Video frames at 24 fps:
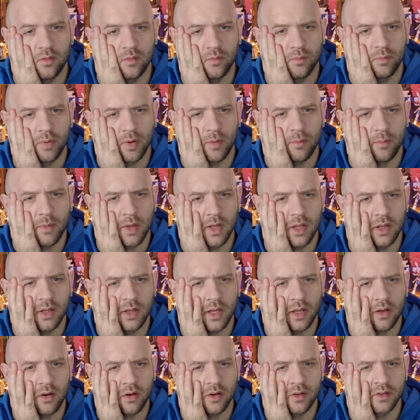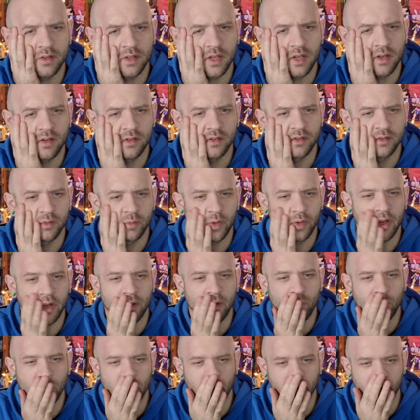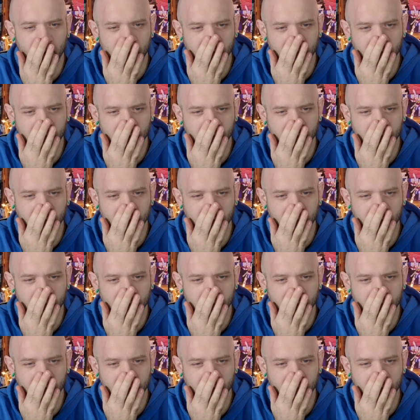men like ourselves, we weren't